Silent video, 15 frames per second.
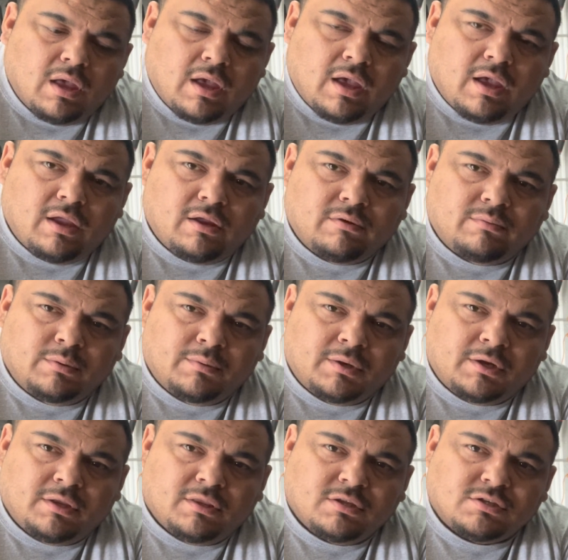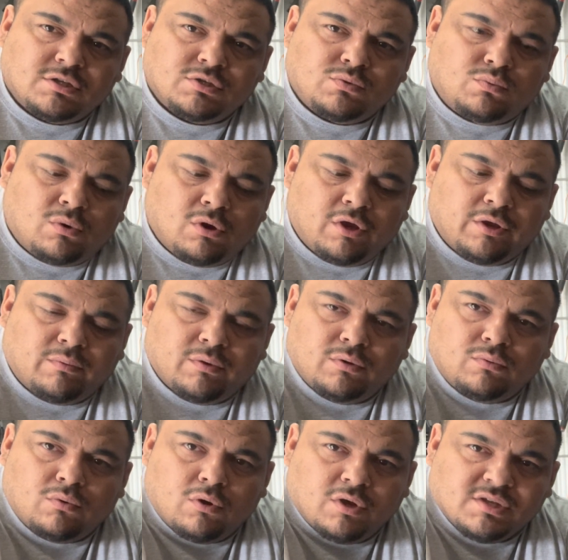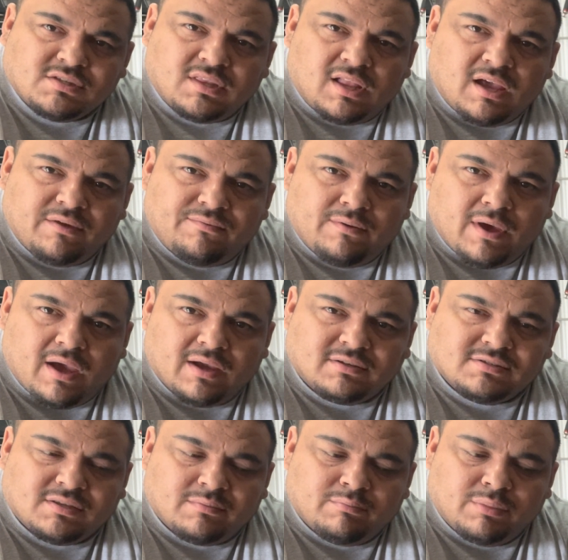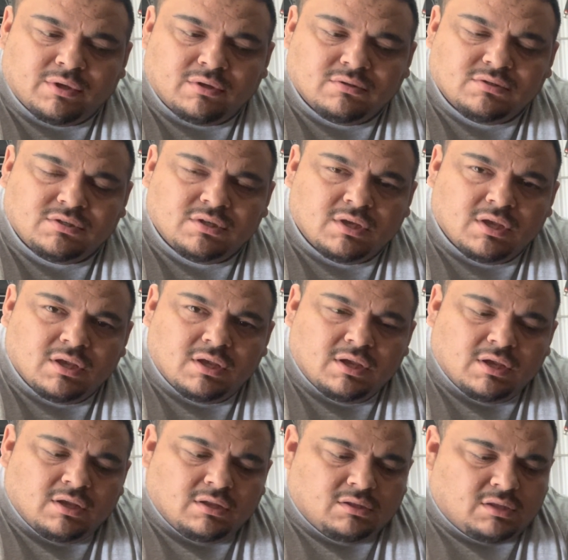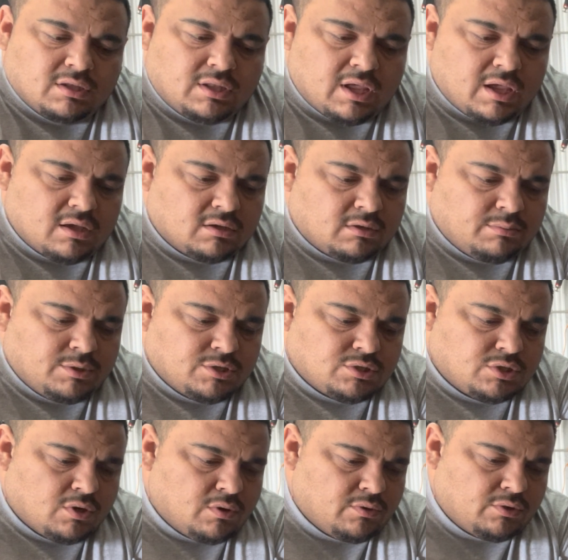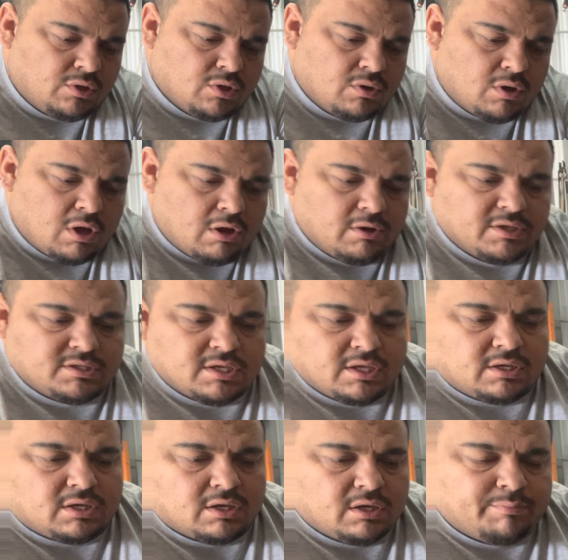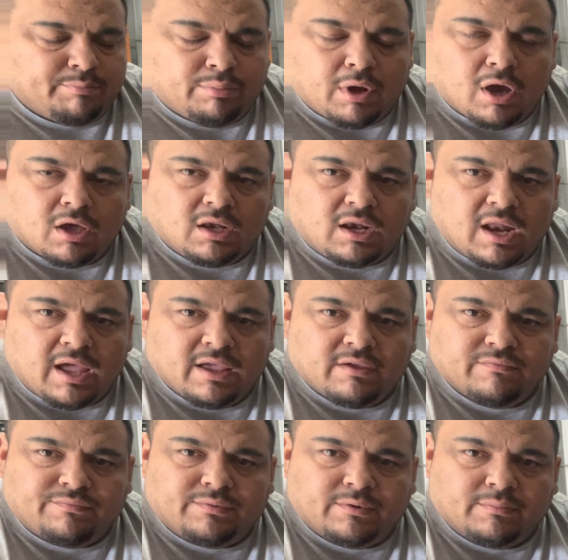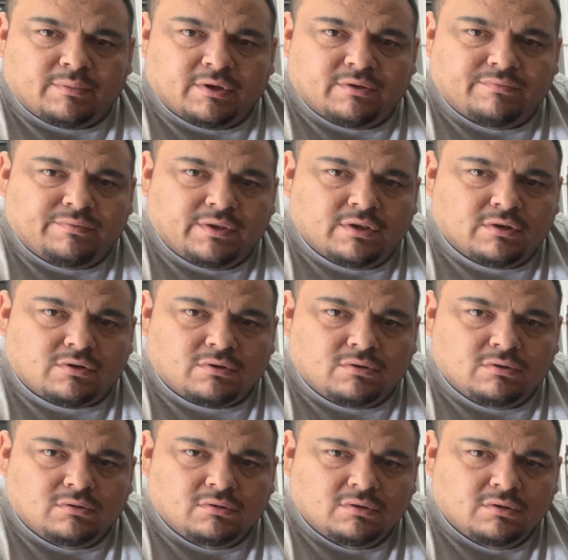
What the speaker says: Hey everybody, this is Roy with Roy's Life Hacks and Builds. Today I'm going to be showing you how I take a pod light from a vehicle,